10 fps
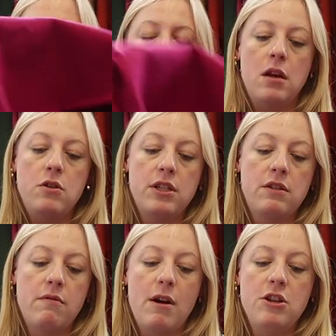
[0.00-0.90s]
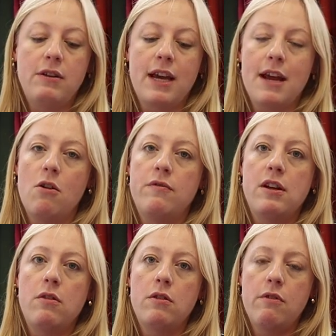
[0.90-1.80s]
So just to remind you again,
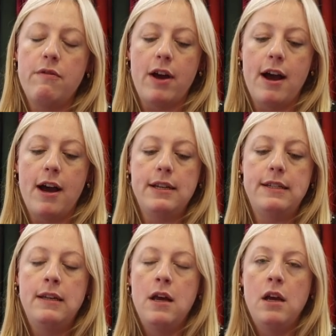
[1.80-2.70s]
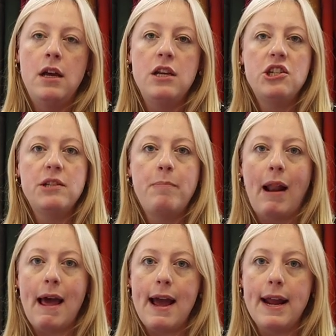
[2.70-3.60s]
obviously on the reverse, it's just
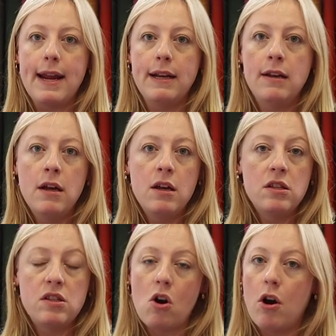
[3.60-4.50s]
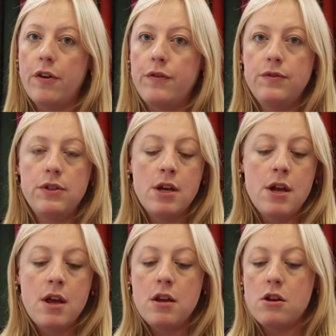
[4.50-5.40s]
plain, soft,
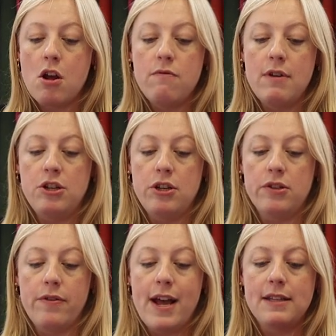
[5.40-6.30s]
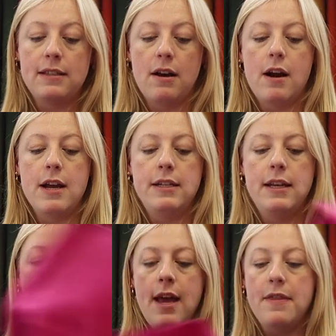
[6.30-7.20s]
no ridges on that side,
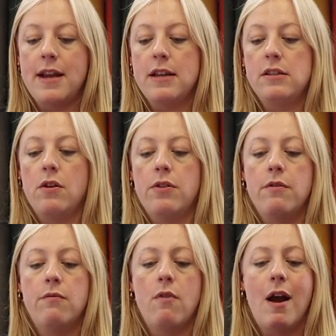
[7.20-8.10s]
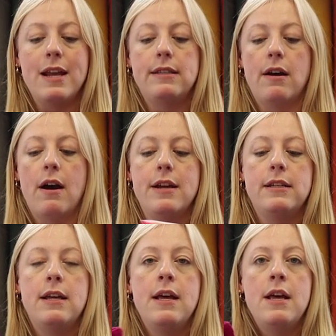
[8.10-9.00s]
and then it's on the right
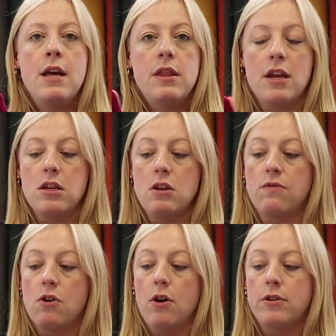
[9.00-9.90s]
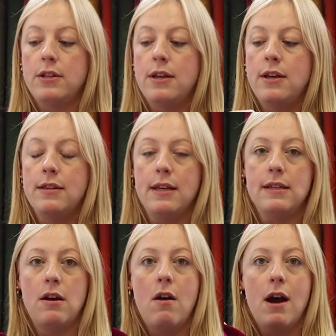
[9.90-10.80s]
side that you've got
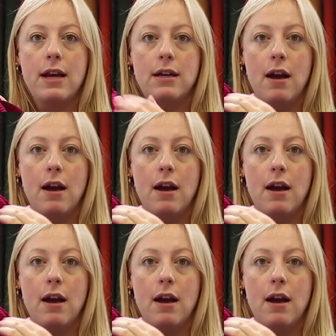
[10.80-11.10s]
this high